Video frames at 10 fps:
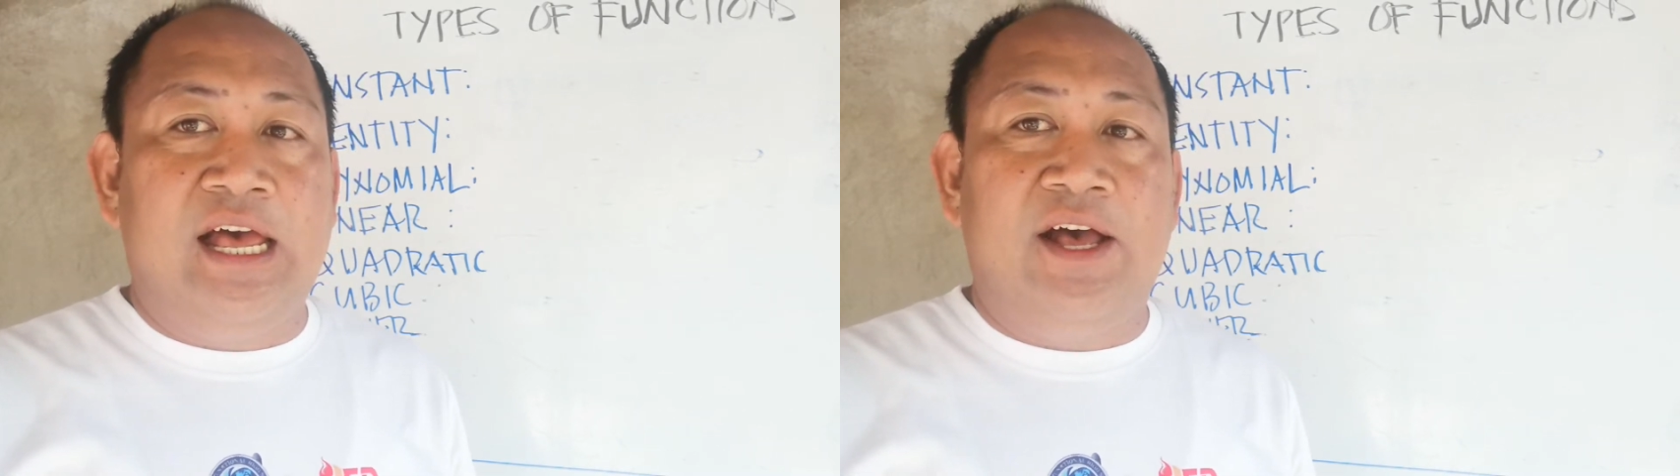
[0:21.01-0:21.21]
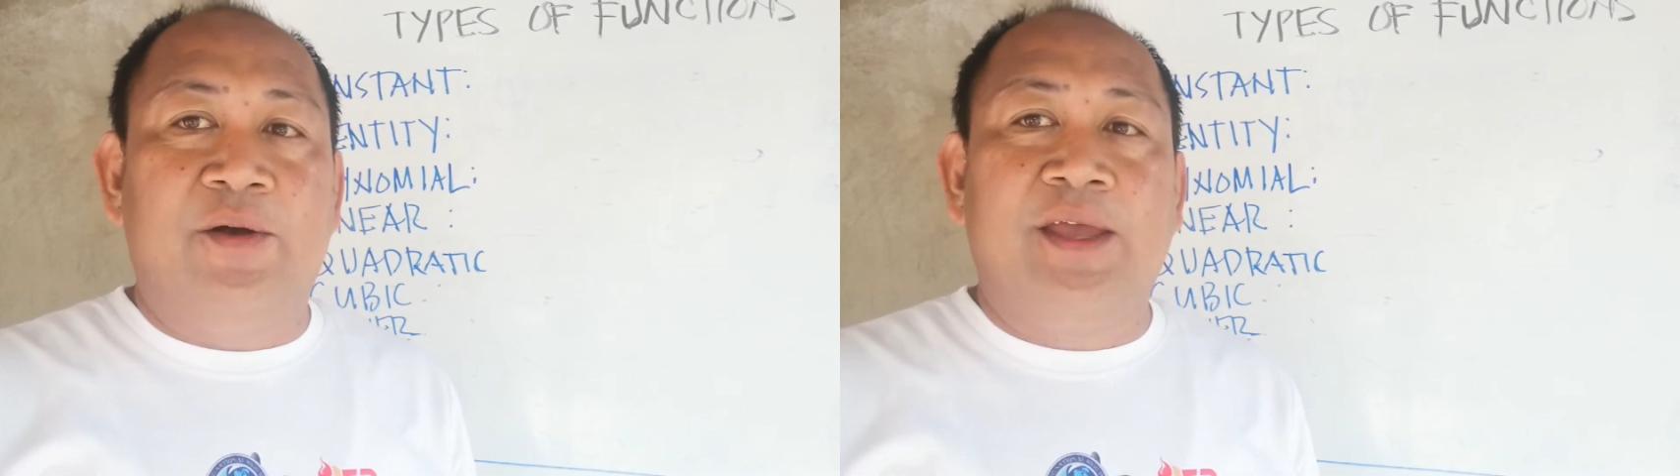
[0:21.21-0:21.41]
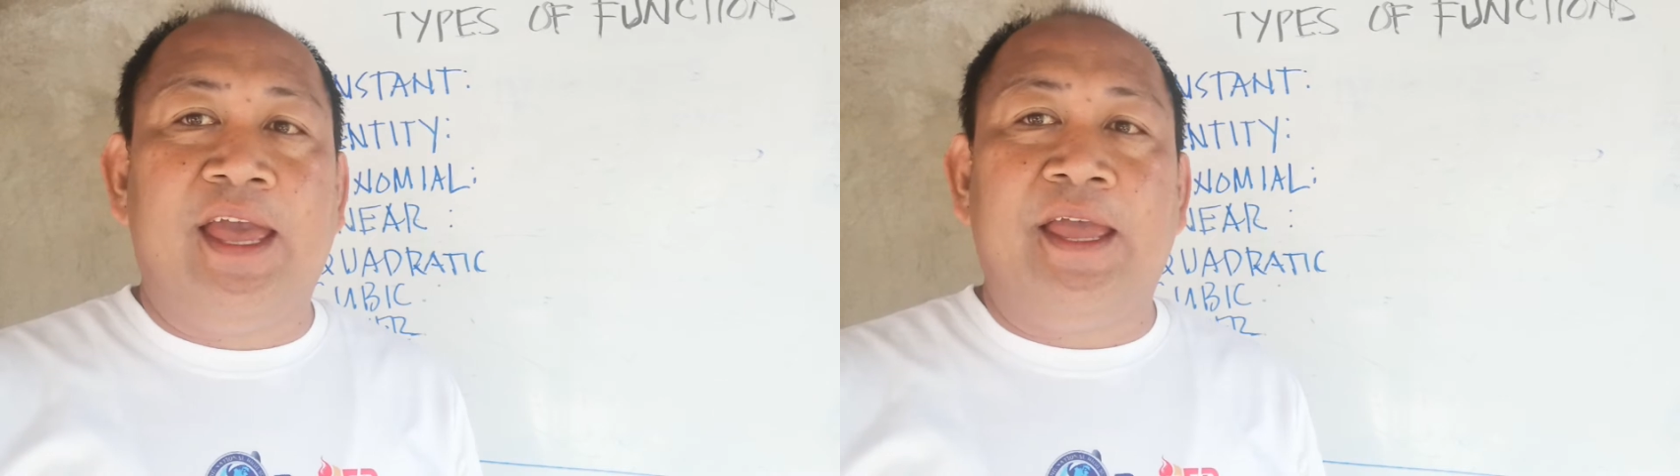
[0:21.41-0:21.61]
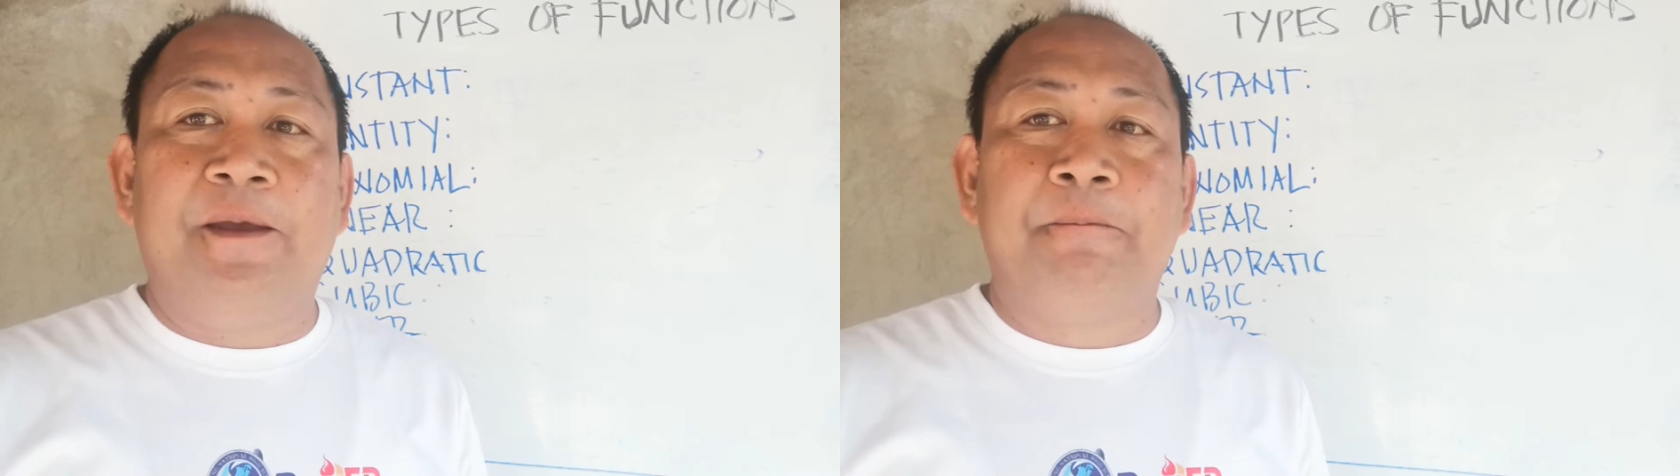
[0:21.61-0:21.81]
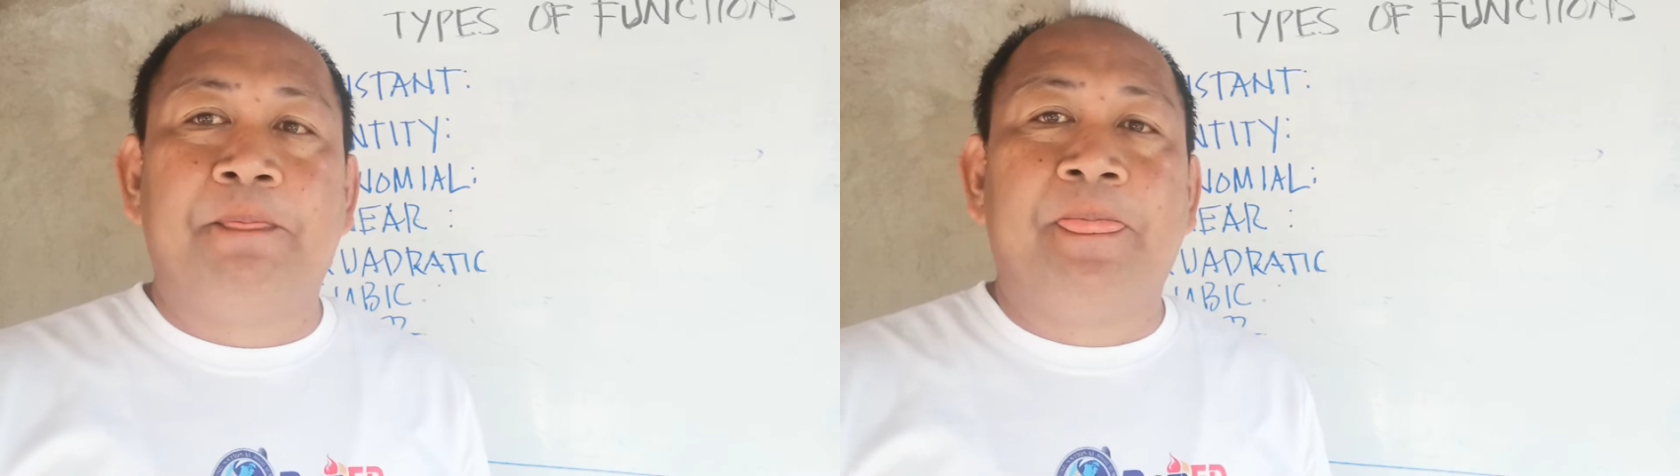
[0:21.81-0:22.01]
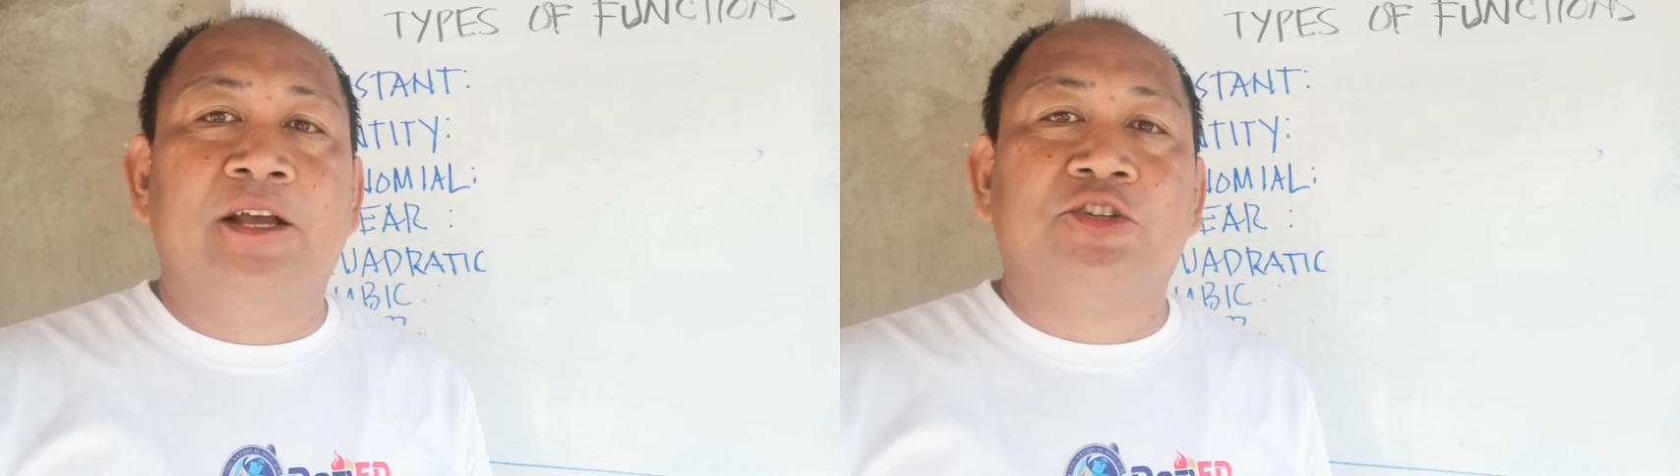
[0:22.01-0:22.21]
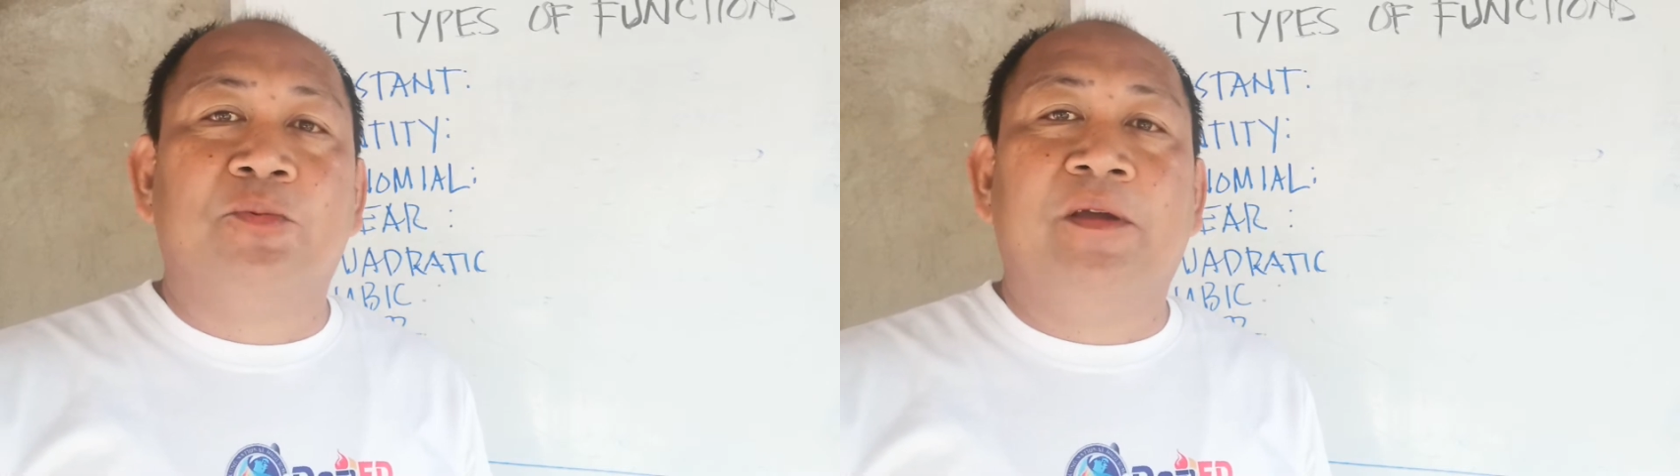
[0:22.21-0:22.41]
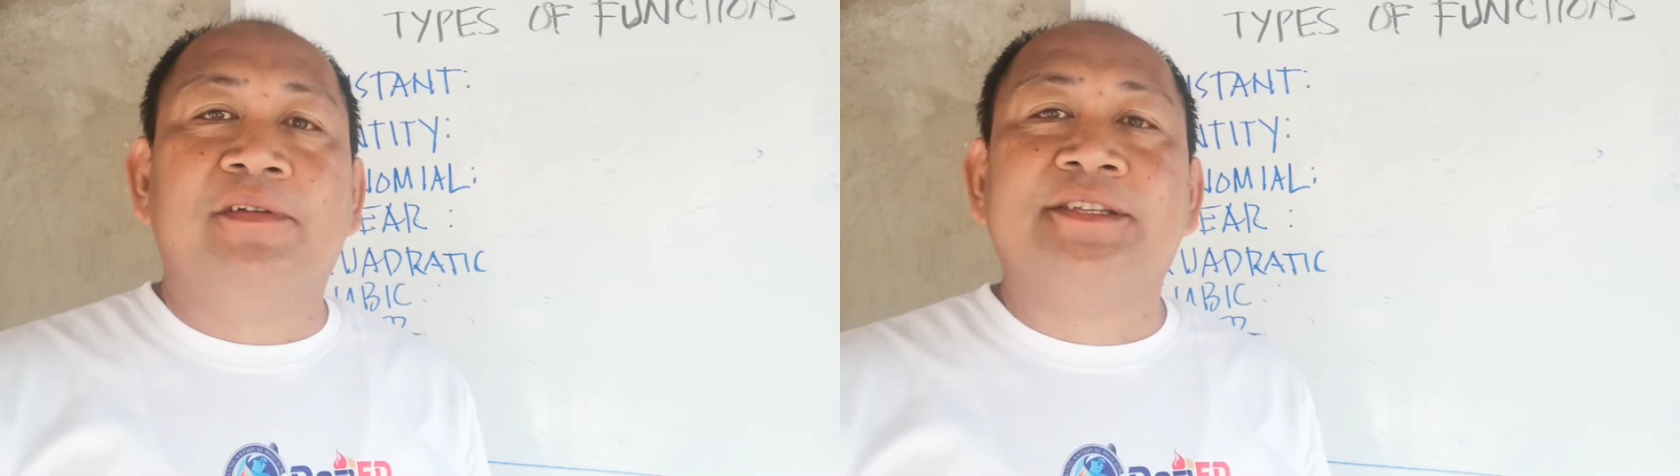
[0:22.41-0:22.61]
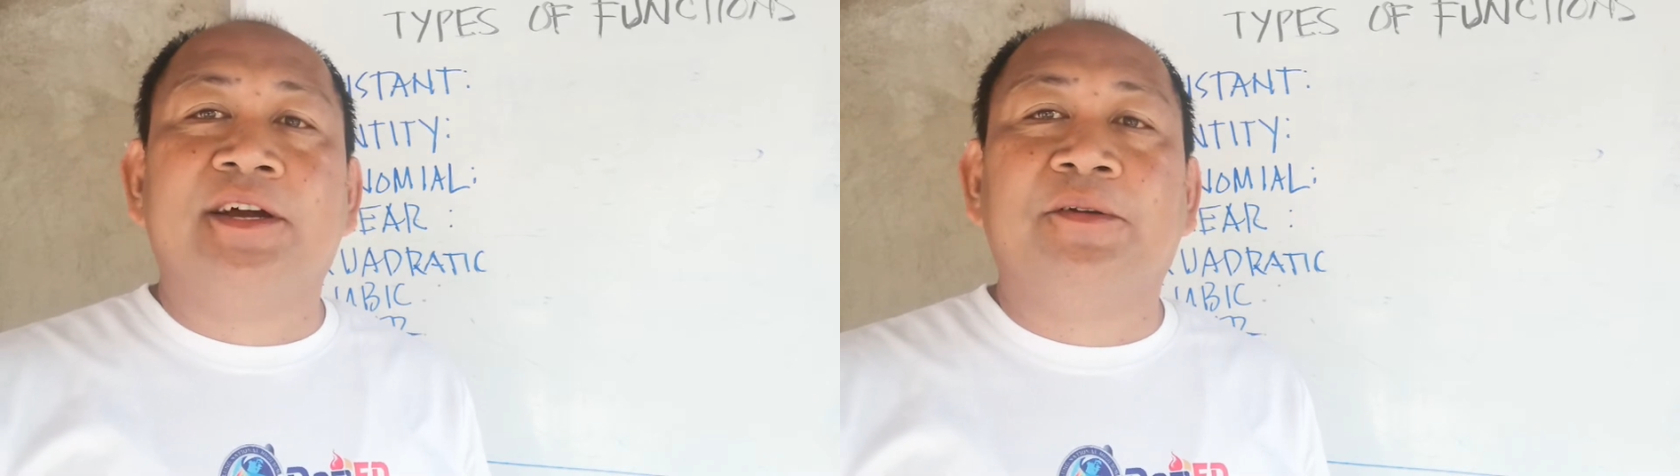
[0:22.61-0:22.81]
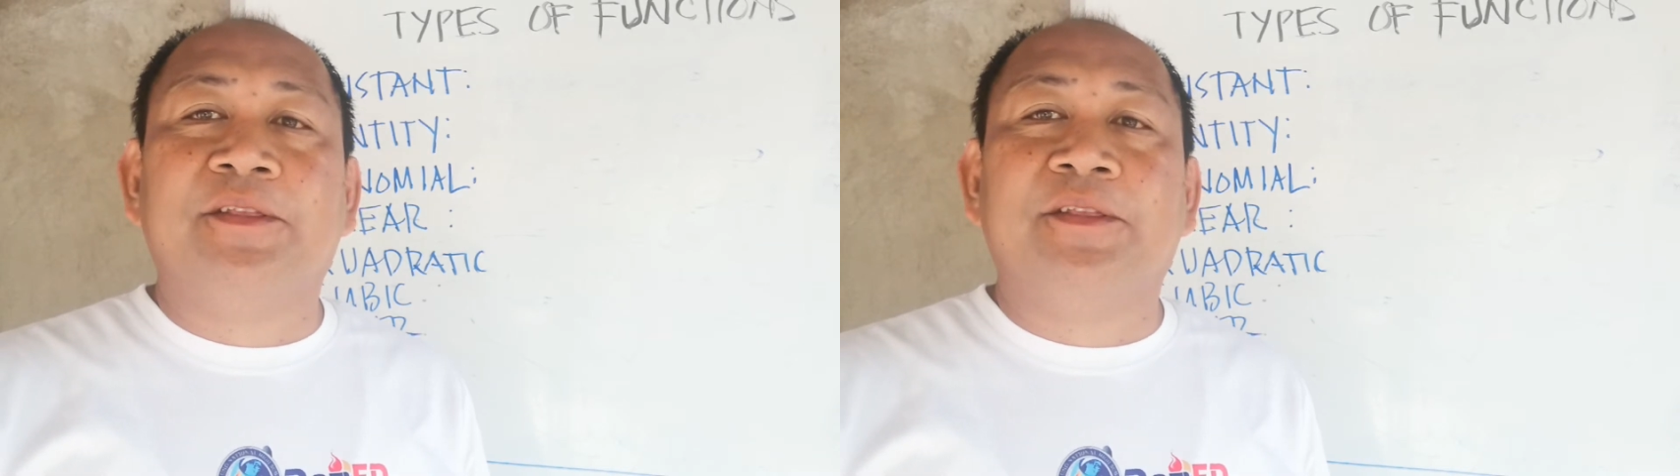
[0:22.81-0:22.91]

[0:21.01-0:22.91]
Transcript: Okay, so maybe start